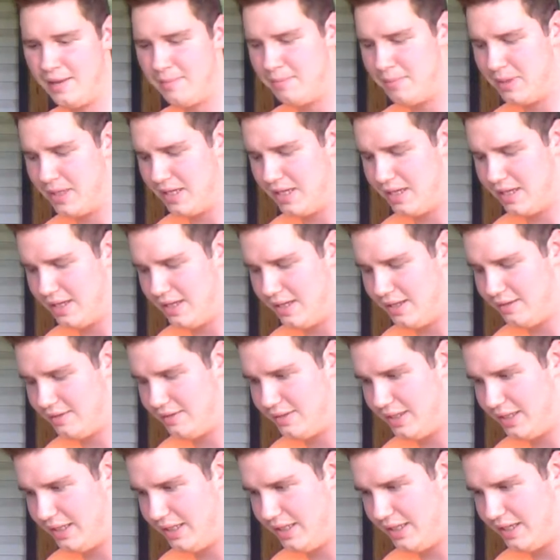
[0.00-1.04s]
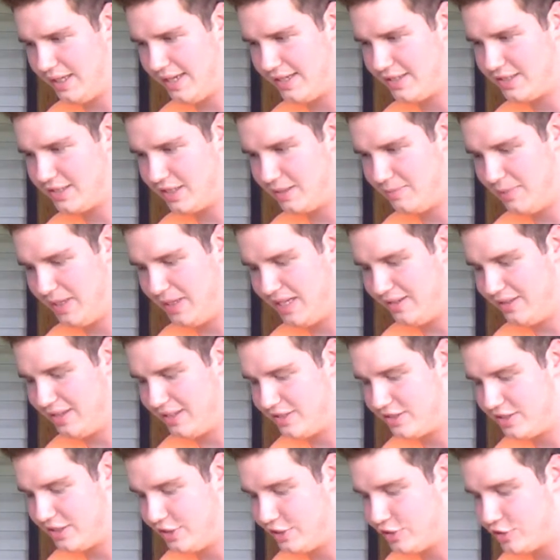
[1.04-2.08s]
but it actually meant
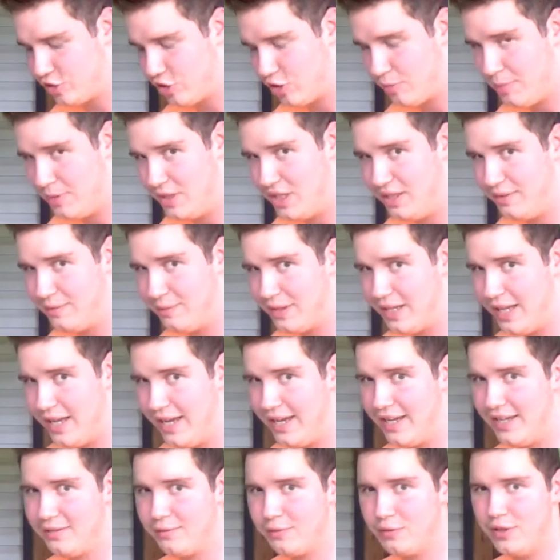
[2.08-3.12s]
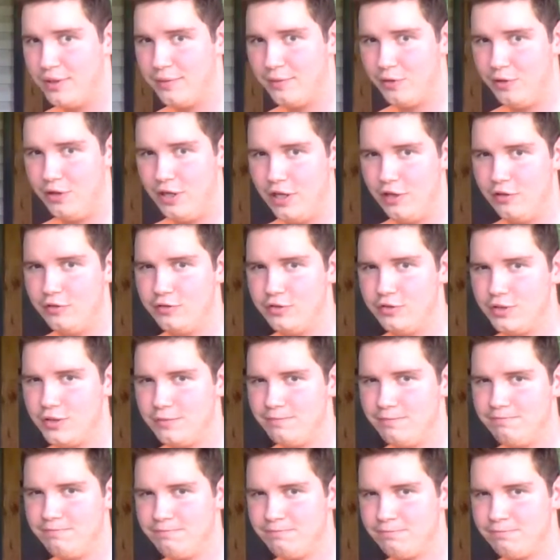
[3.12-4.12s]
that C sharp and D flat were different notes.